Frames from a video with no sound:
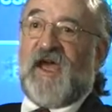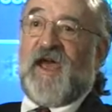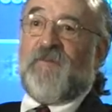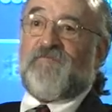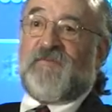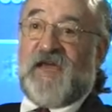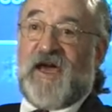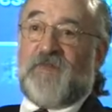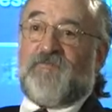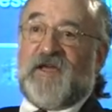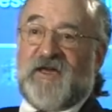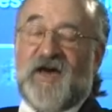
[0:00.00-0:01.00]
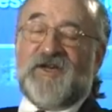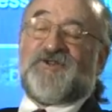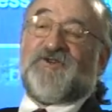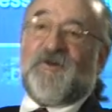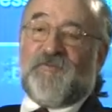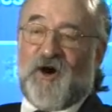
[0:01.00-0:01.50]
and yet because
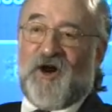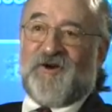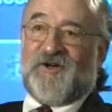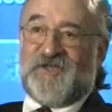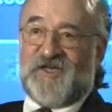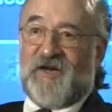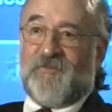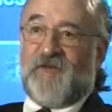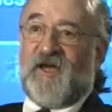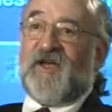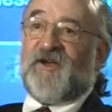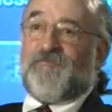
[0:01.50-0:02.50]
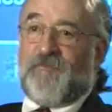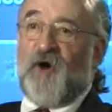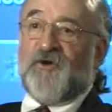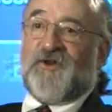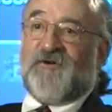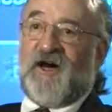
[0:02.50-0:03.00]
you're a partnership, you
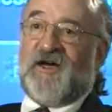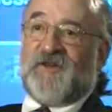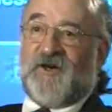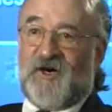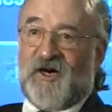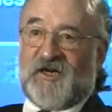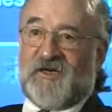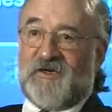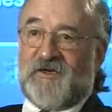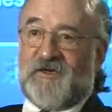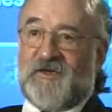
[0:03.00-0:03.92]
both are on the hook.